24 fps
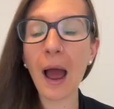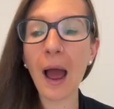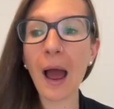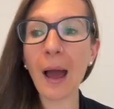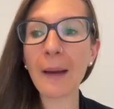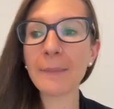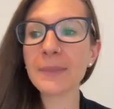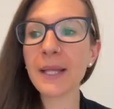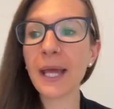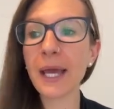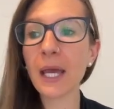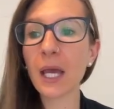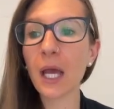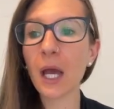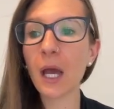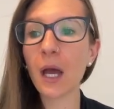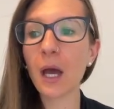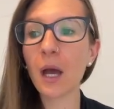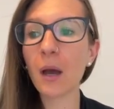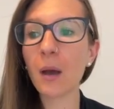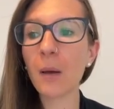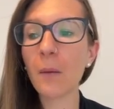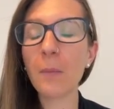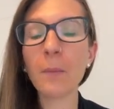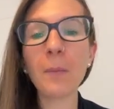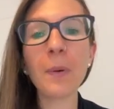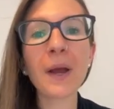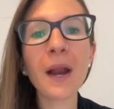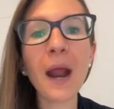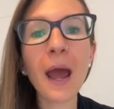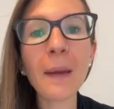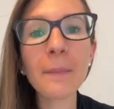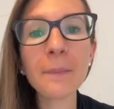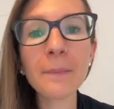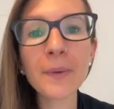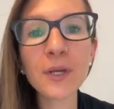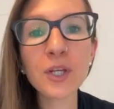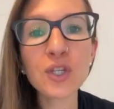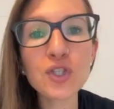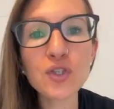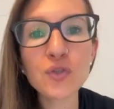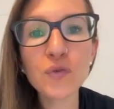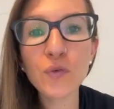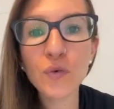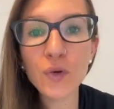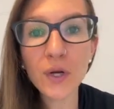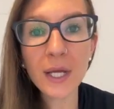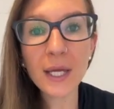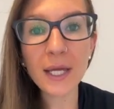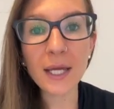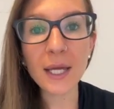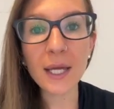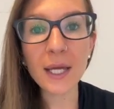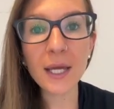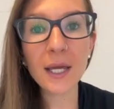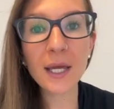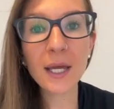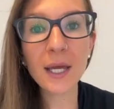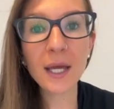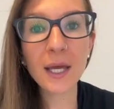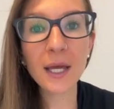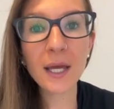I'm like, but I'm binge free.